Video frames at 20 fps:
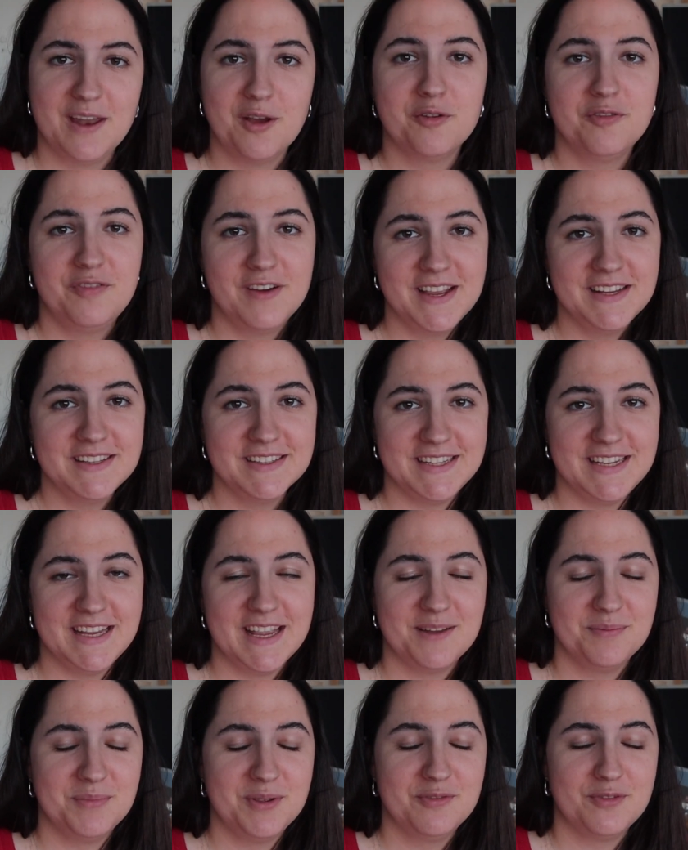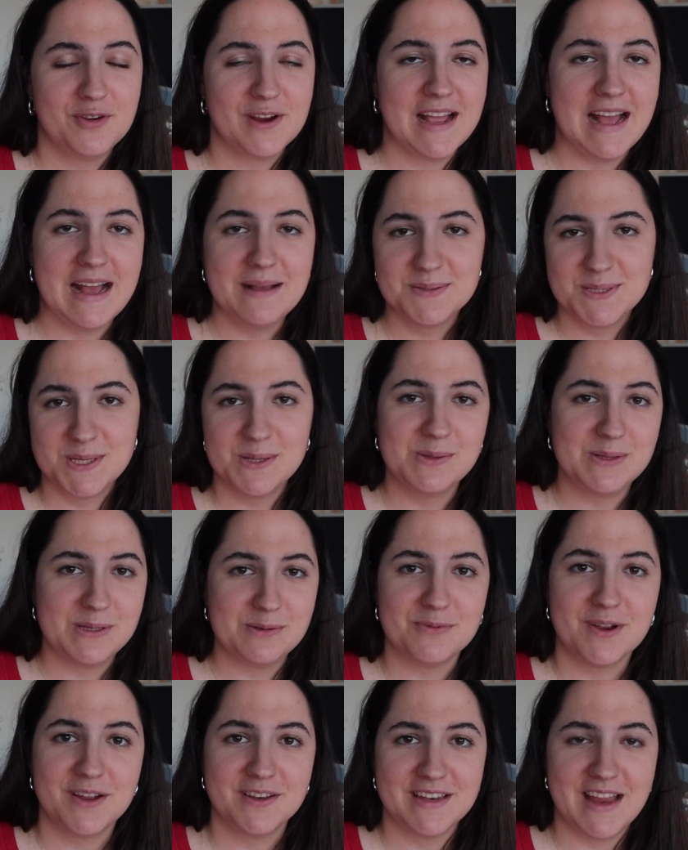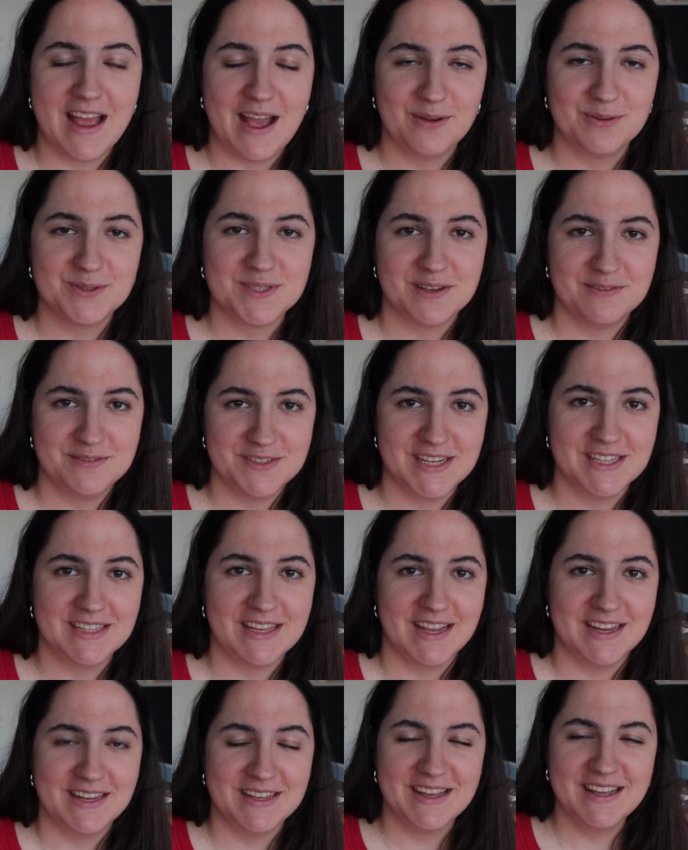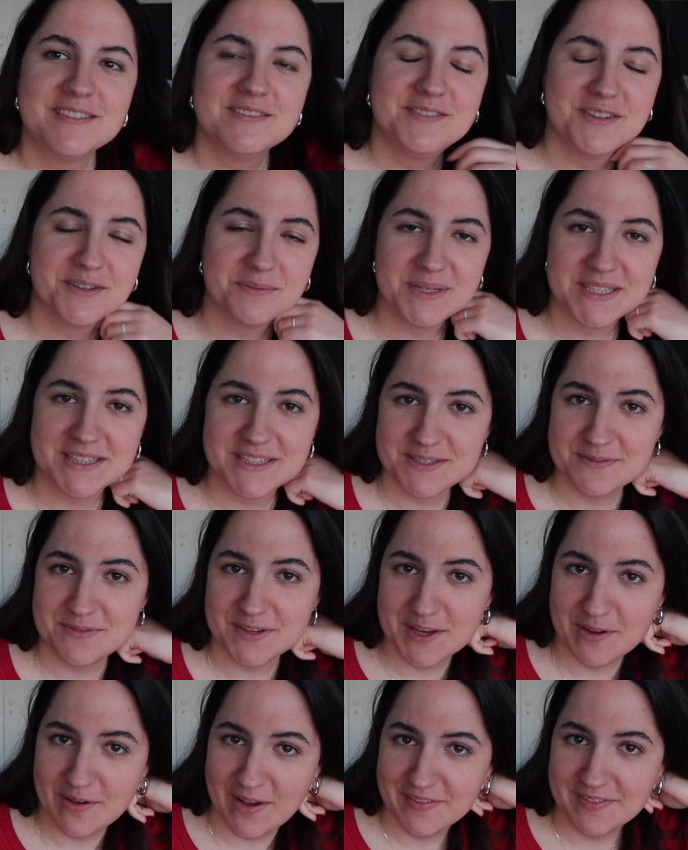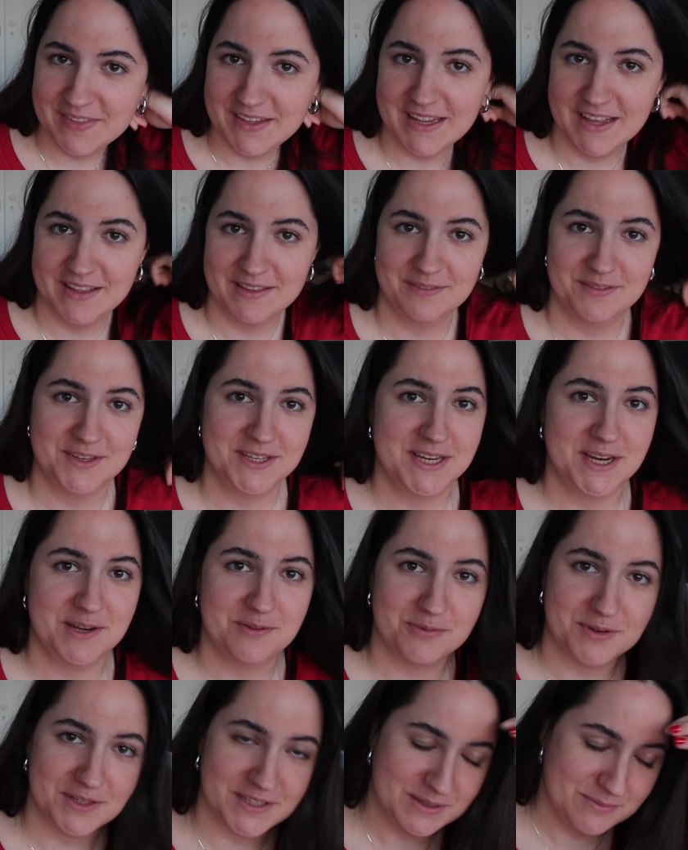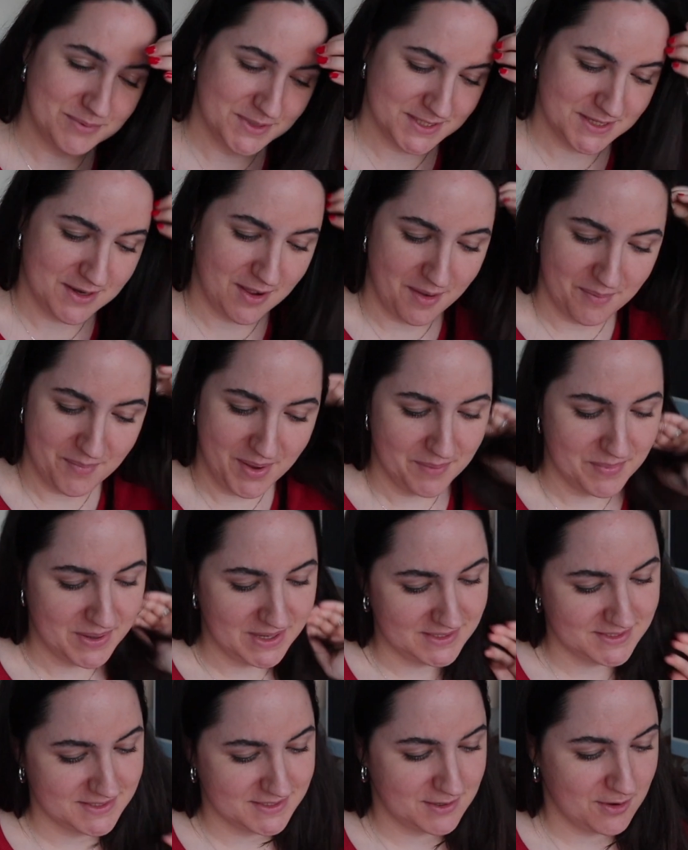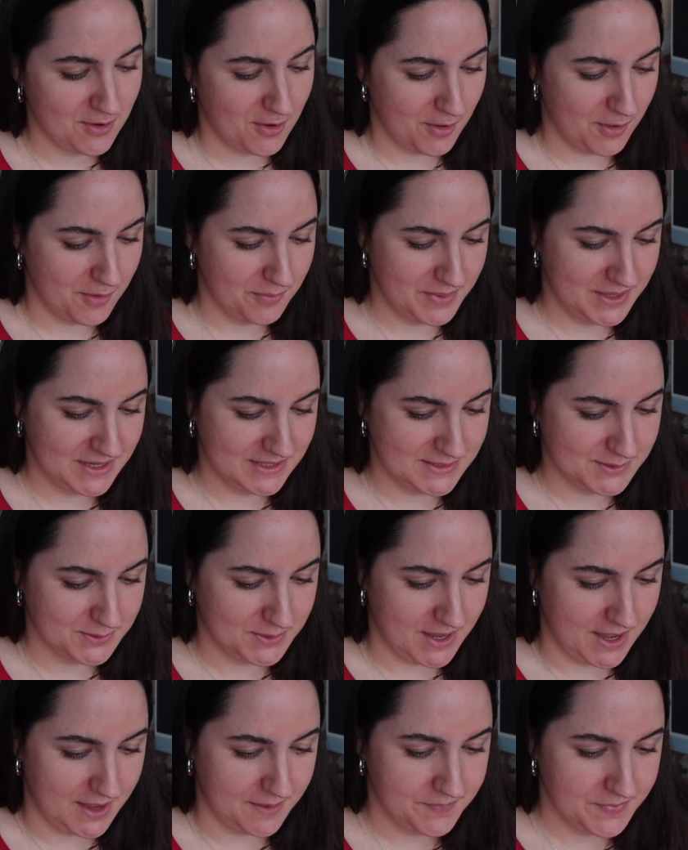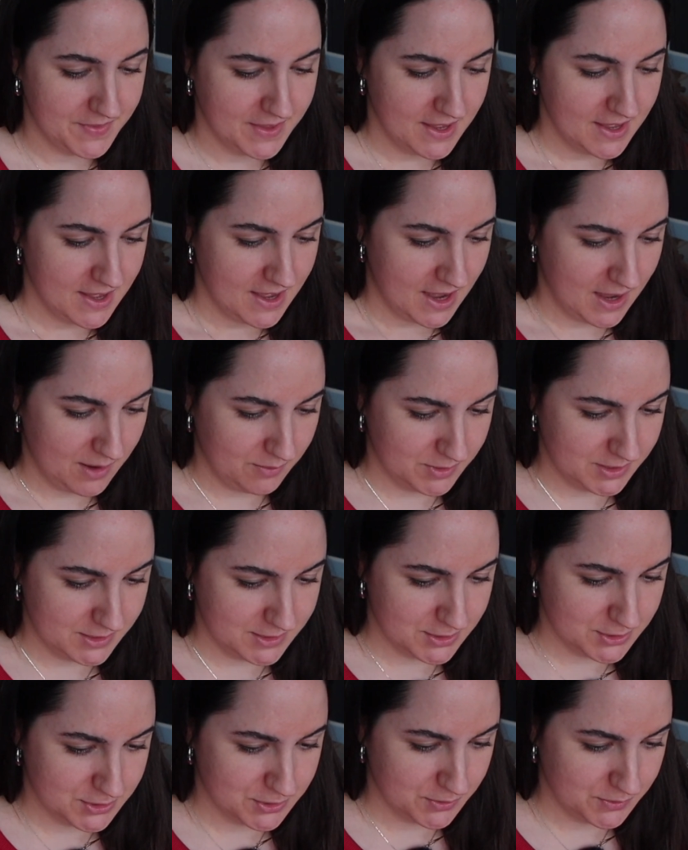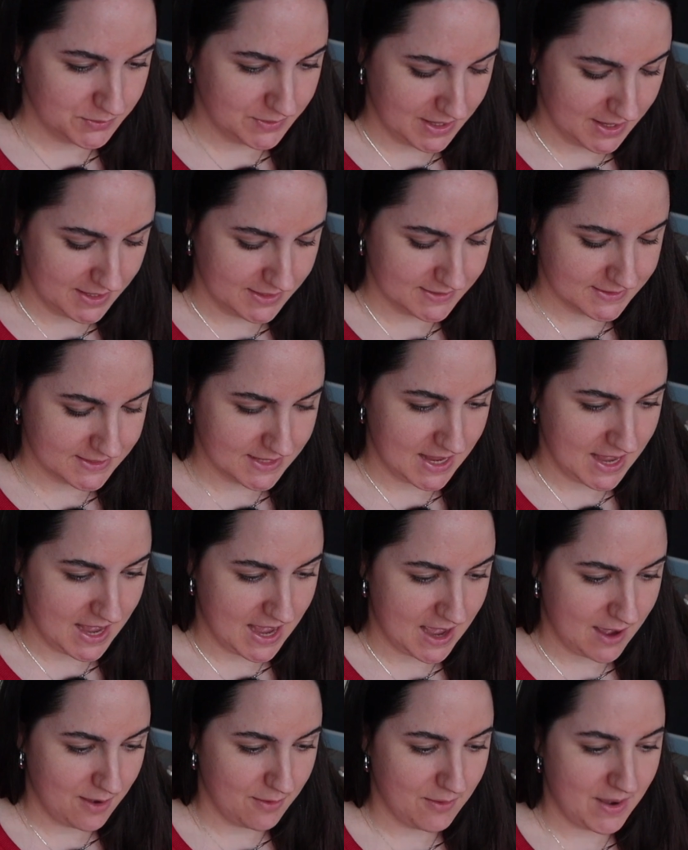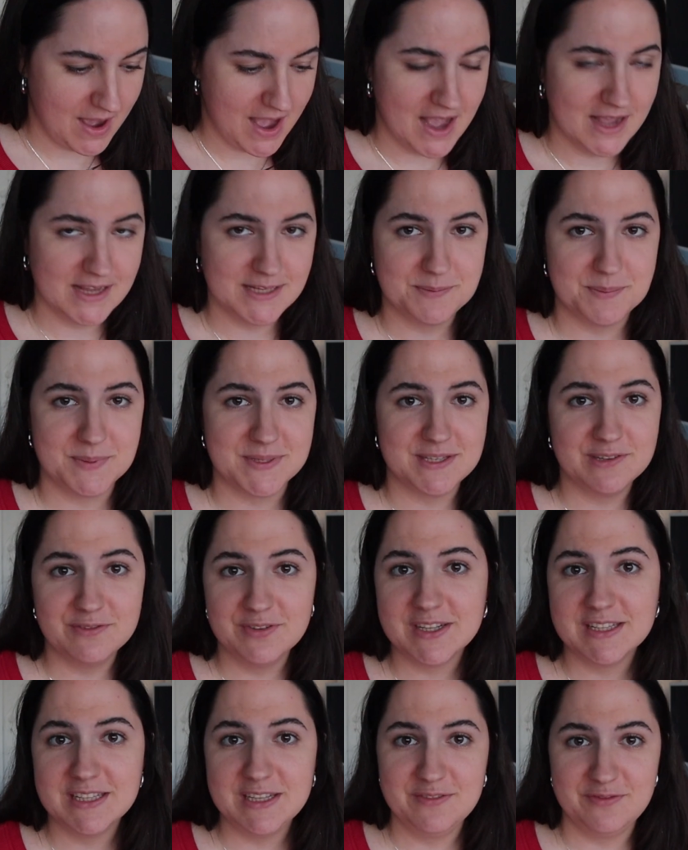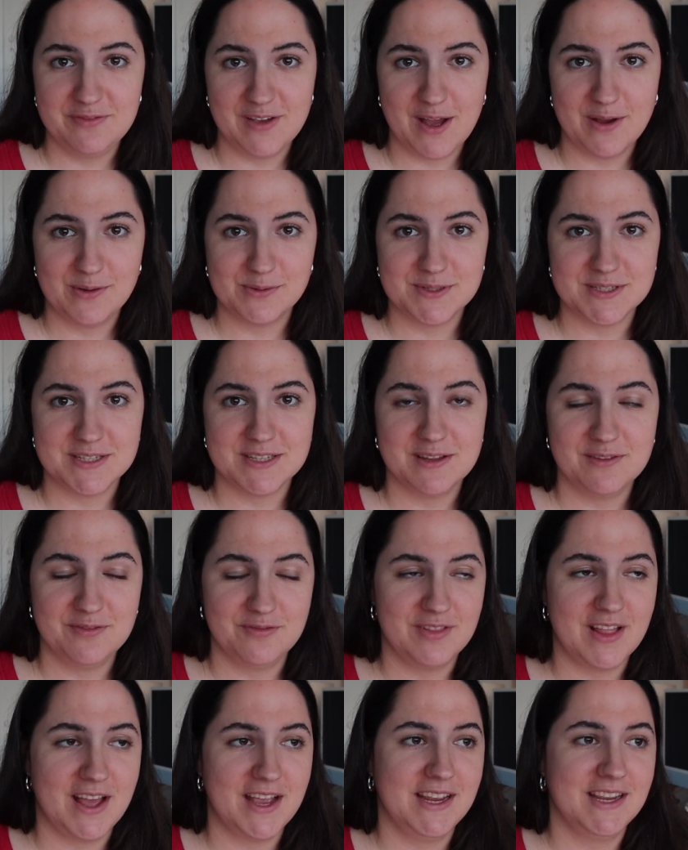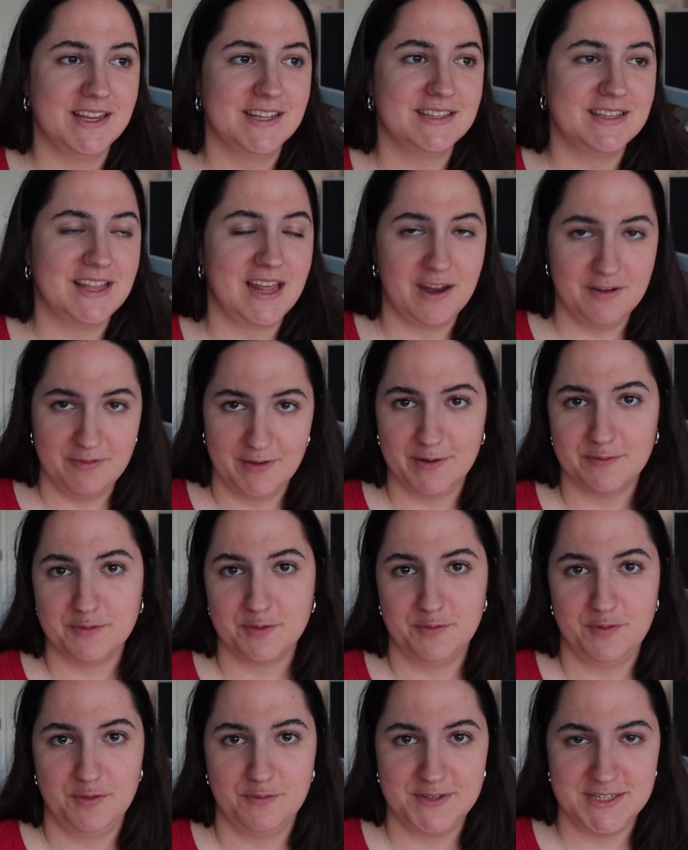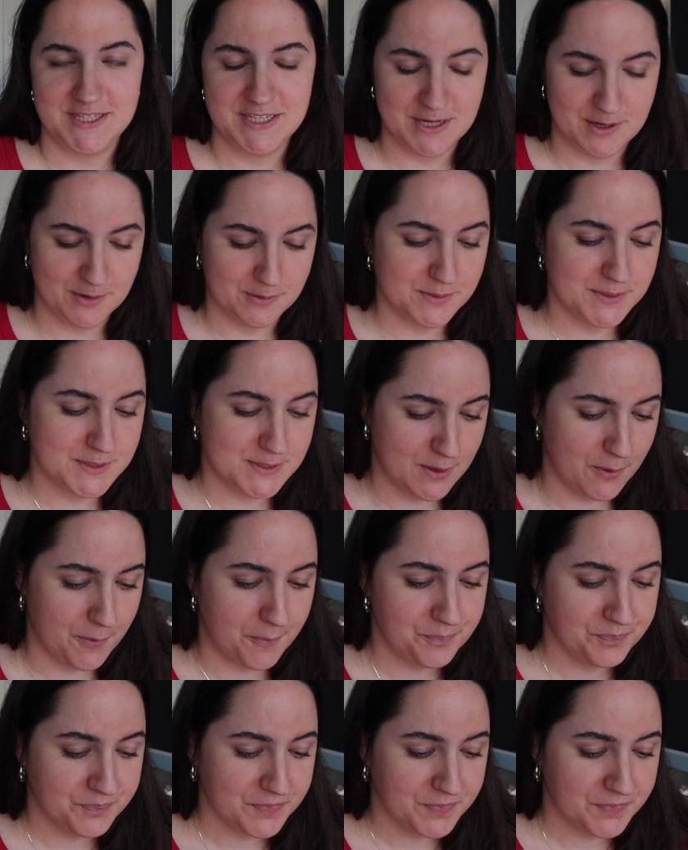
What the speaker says: now finally, and before I absolutely run out of daylight, filming this video at the end of the day really was not my best call, but it's okay. I wanted to show you guys how I specifically found the flight that I found for 15 euros. So